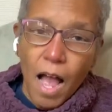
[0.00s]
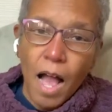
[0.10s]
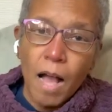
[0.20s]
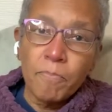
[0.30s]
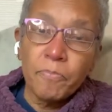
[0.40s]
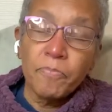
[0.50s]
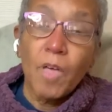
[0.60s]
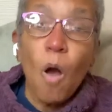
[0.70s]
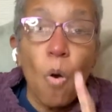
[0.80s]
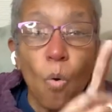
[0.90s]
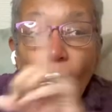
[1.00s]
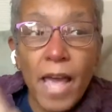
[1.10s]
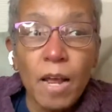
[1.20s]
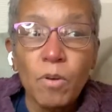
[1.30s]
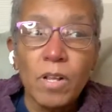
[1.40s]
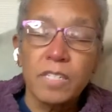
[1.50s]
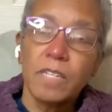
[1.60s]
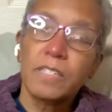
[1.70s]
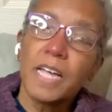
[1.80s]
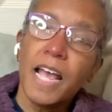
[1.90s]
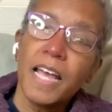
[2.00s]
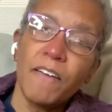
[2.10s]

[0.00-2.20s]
And I will also say,